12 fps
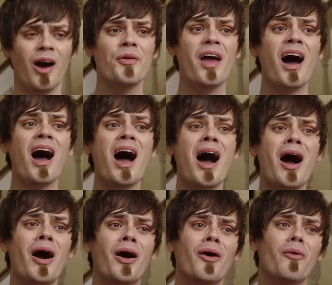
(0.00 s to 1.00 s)

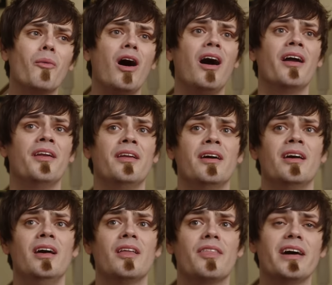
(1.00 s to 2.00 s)
Oh no! One!
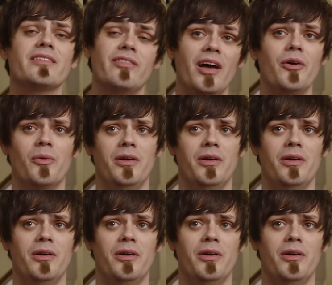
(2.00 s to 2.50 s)
That's no